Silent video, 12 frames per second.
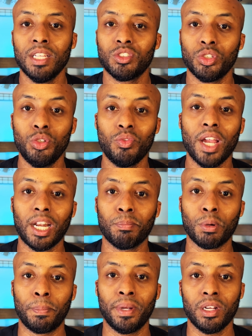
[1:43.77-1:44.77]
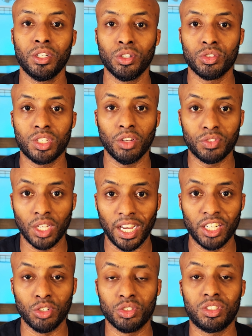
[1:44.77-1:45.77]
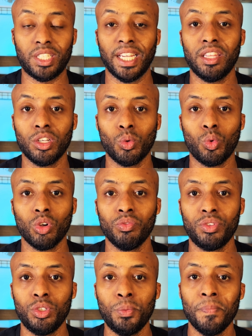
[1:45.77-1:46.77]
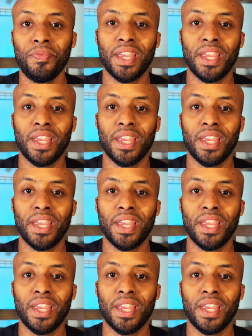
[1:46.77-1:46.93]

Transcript: So you've got to prepare yourself to understand their worldview